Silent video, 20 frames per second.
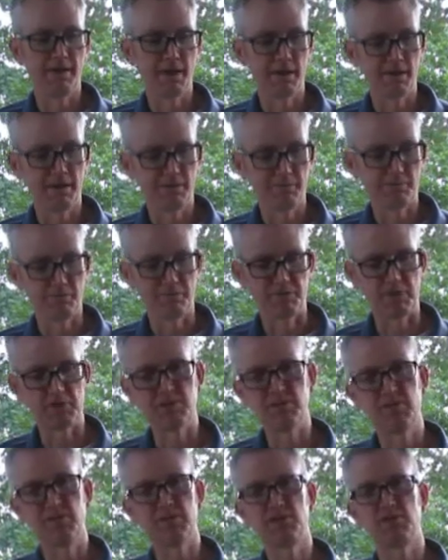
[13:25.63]
a
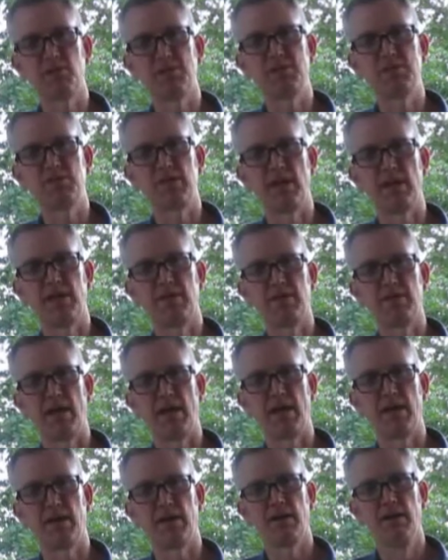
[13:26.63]
professor of history said
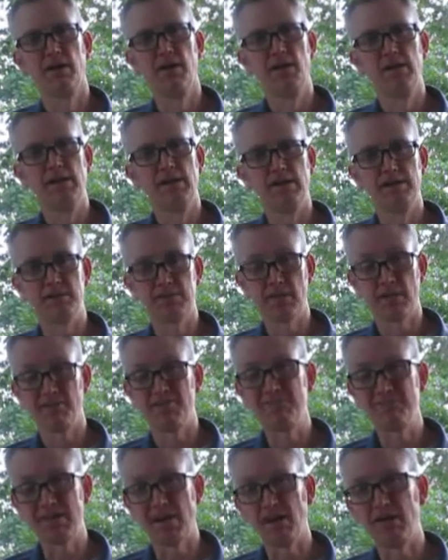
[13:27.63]
that instead
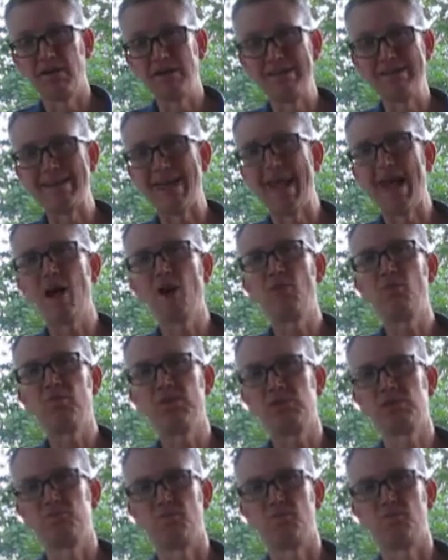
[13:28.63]
of tearing down these